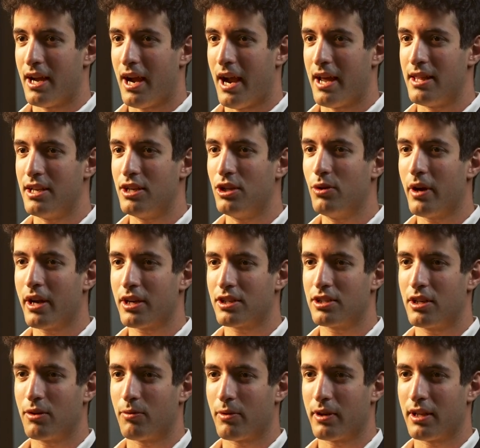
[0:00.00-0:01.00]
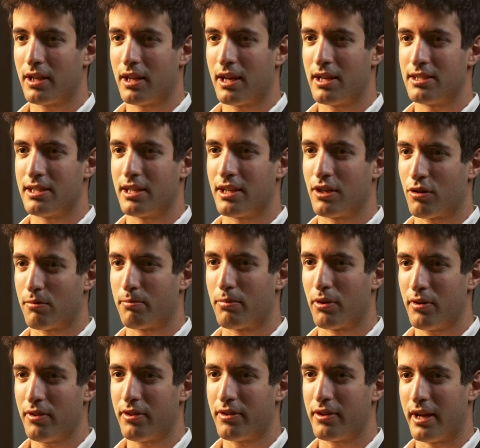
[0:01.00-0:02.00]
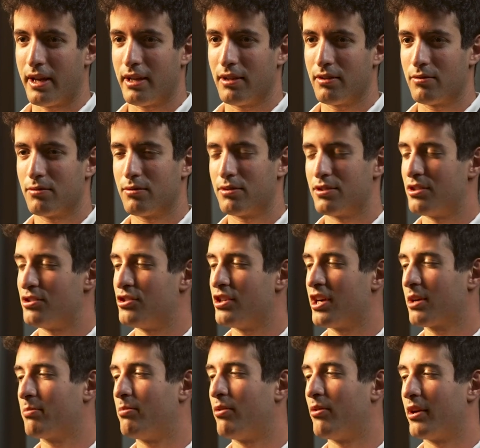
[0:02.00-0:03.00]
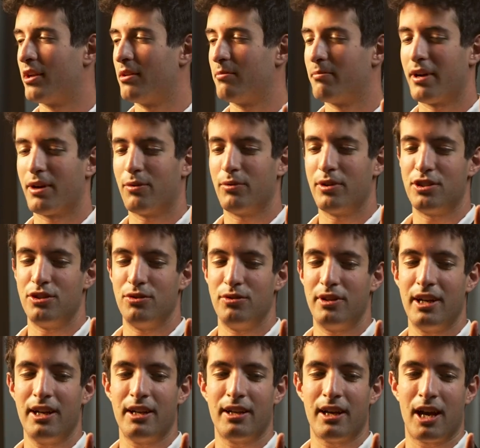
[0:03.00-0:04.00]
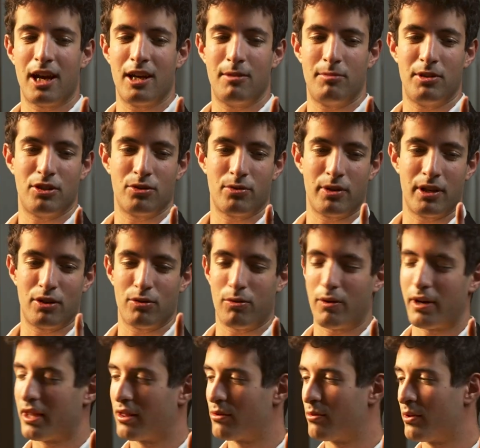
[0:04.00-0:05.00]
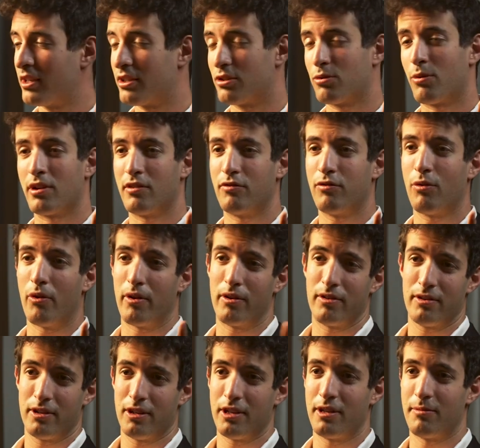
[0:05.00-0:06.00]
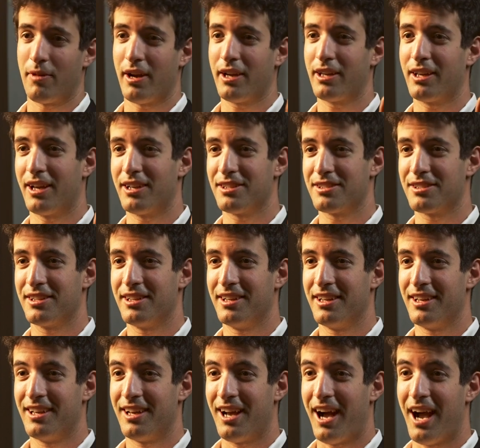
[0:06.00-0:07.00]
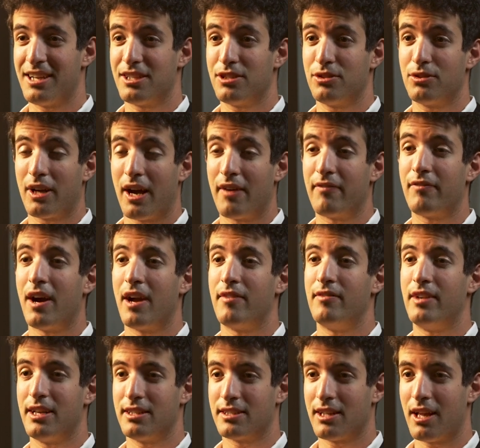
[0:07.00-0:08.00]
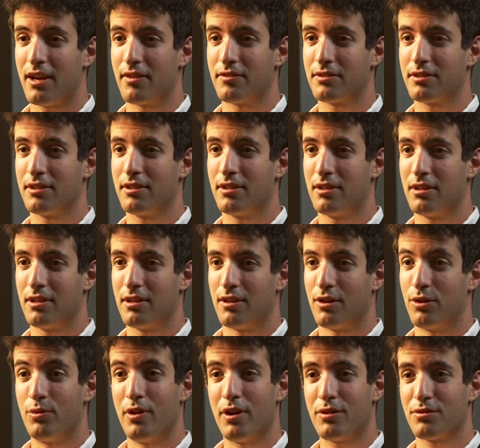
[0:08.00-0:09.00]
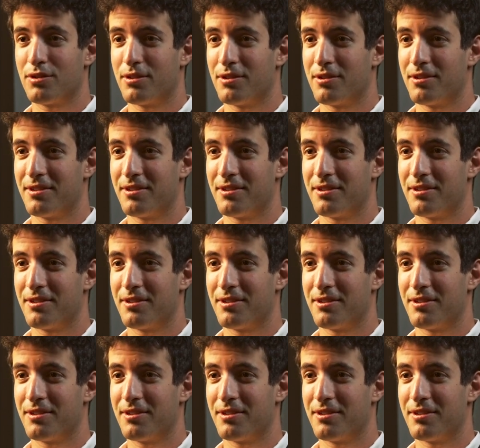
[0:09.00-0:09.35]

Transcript: and then you actually realize that your birthday was the checkpoint by which you didn't die between 23 and 24, in my case, I still got five days left. Who knows?